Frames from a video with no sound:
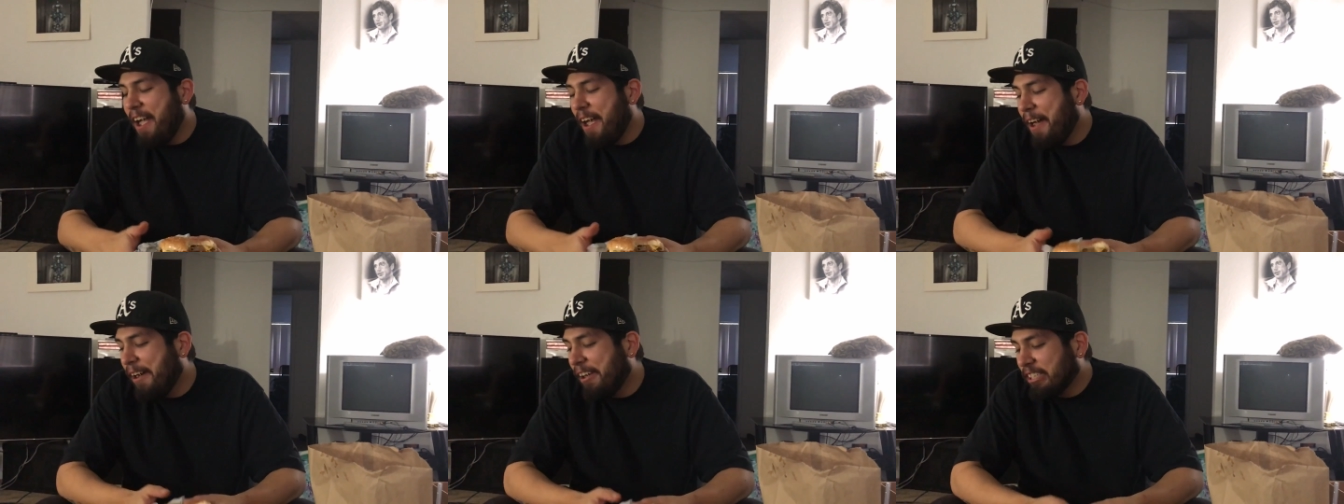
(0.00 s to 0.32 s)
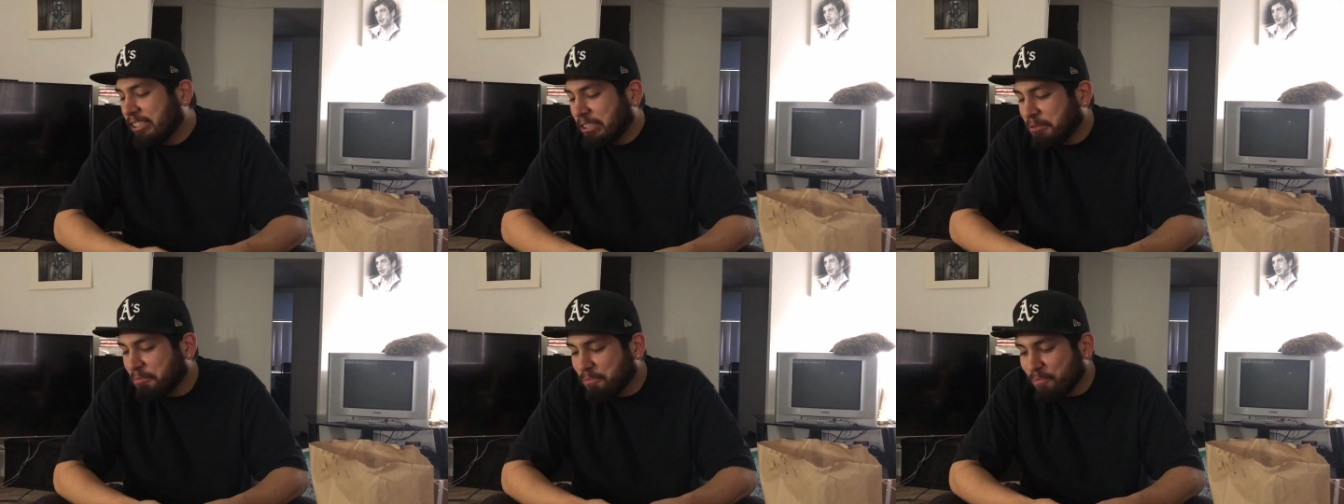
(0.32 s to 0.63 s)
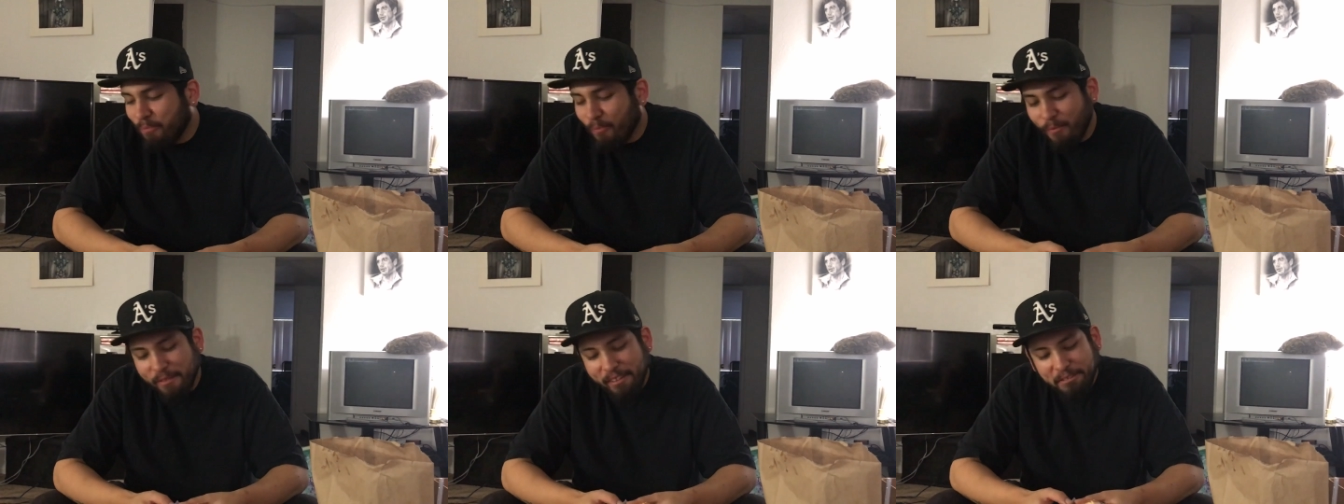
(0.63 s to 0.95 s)
totally
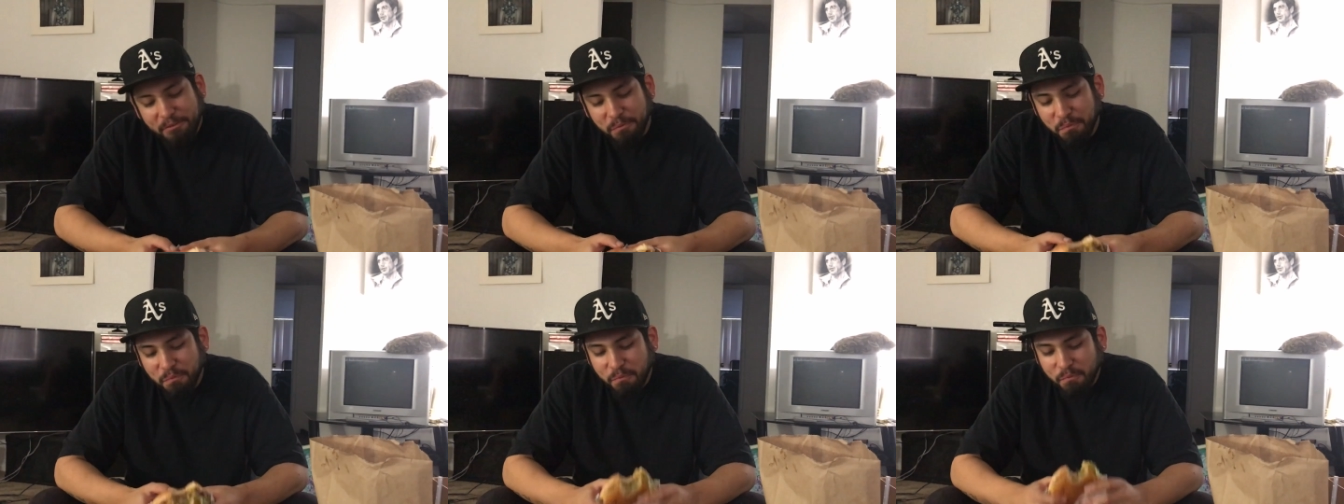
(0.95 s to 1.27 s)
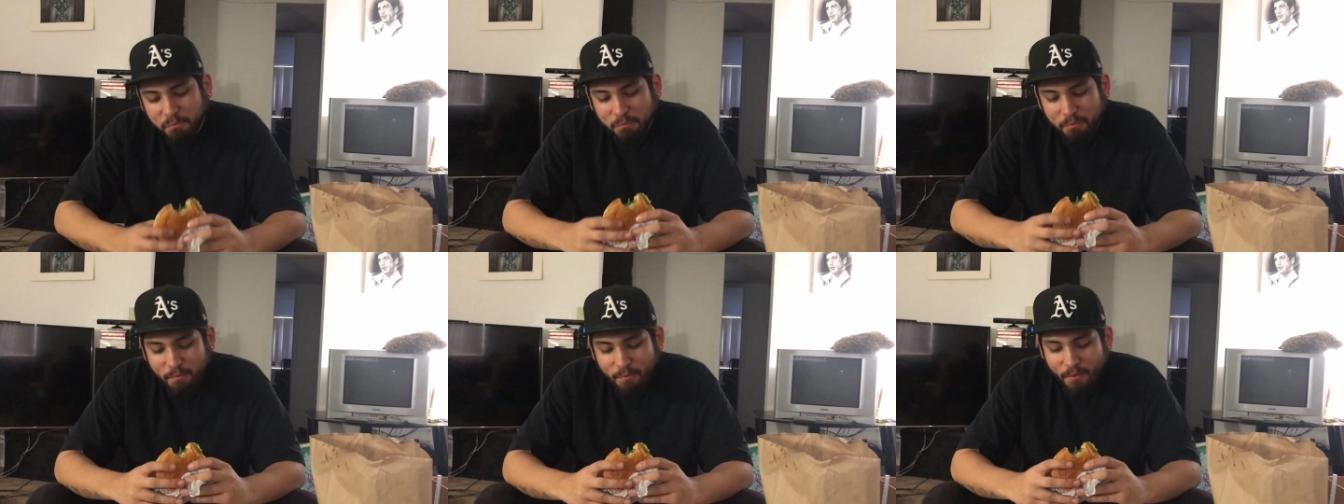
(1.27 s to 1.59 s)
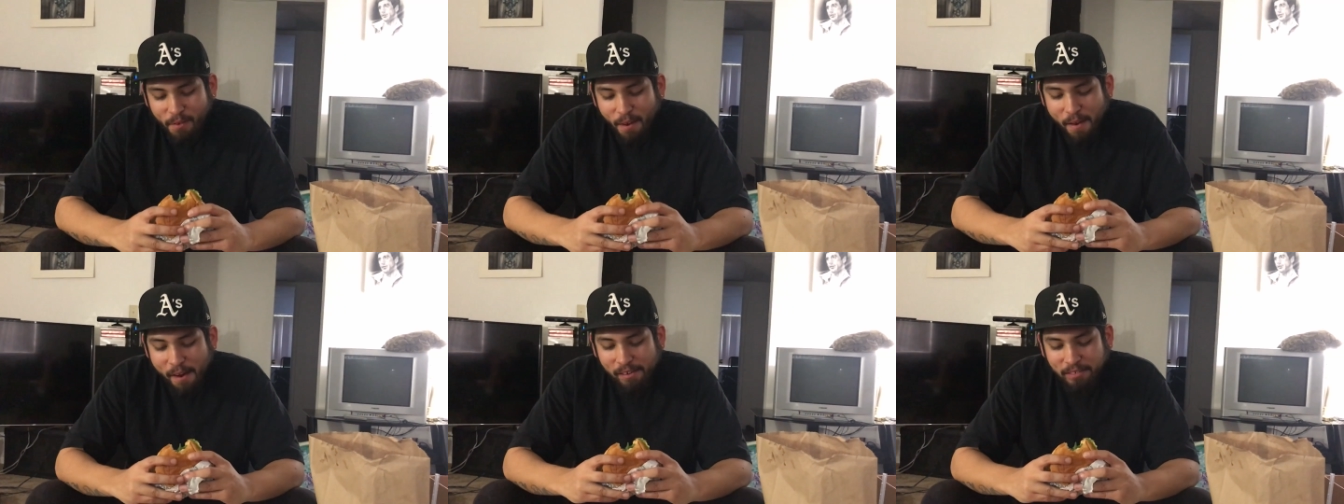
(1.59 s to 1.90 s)
forgot.
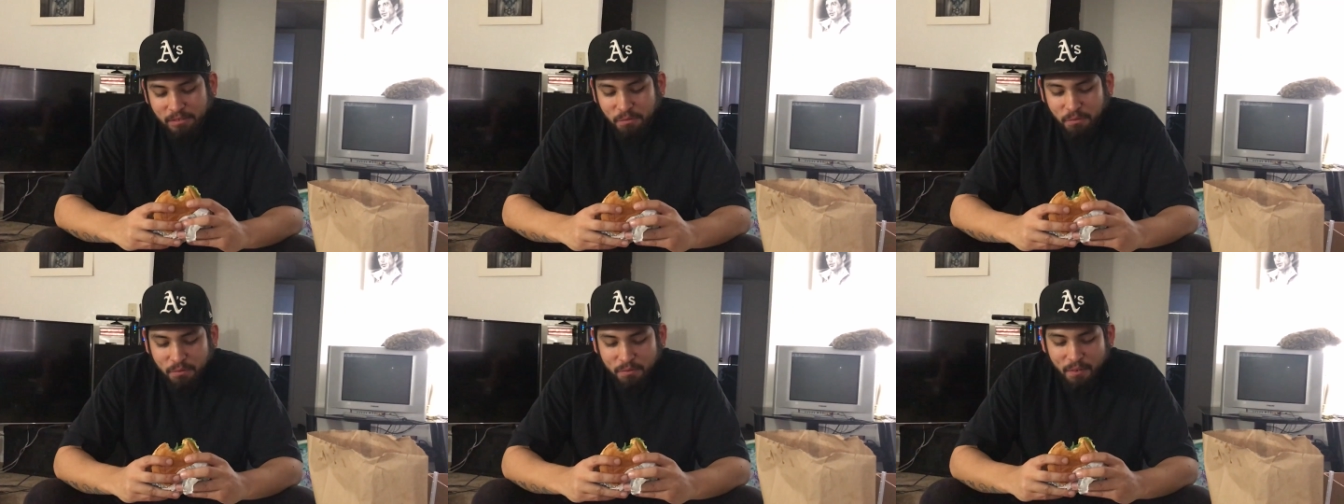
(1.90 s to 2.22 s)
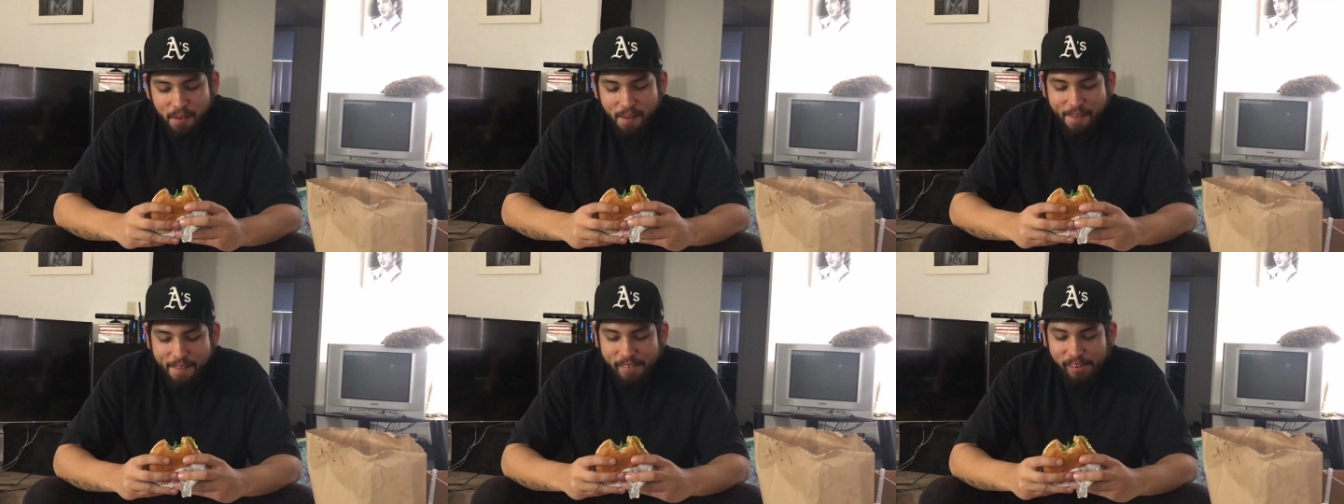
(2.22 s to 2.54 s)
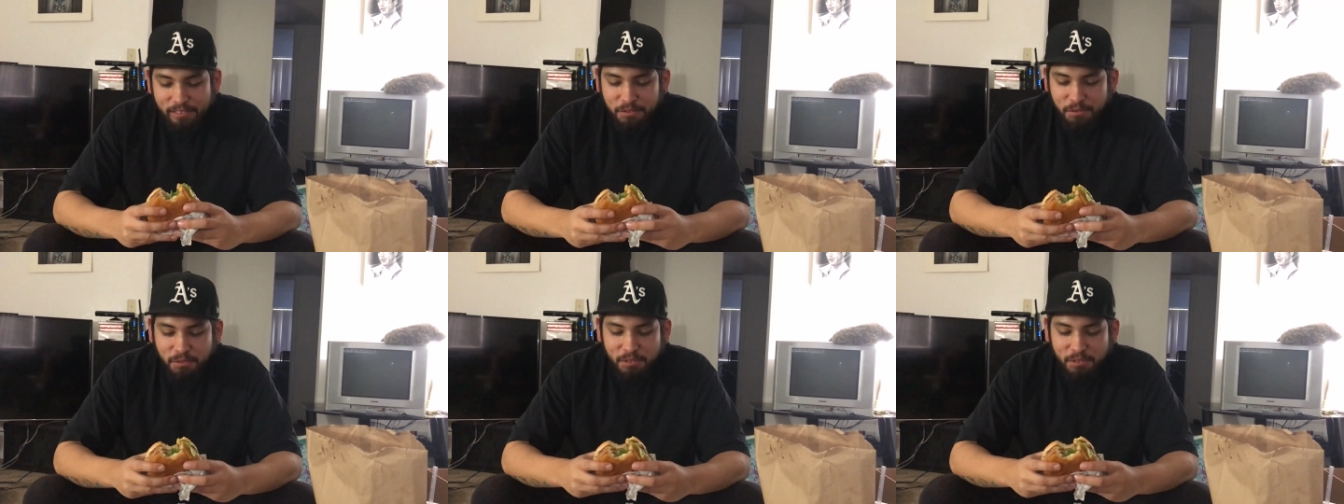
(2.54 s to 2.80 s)
Oh!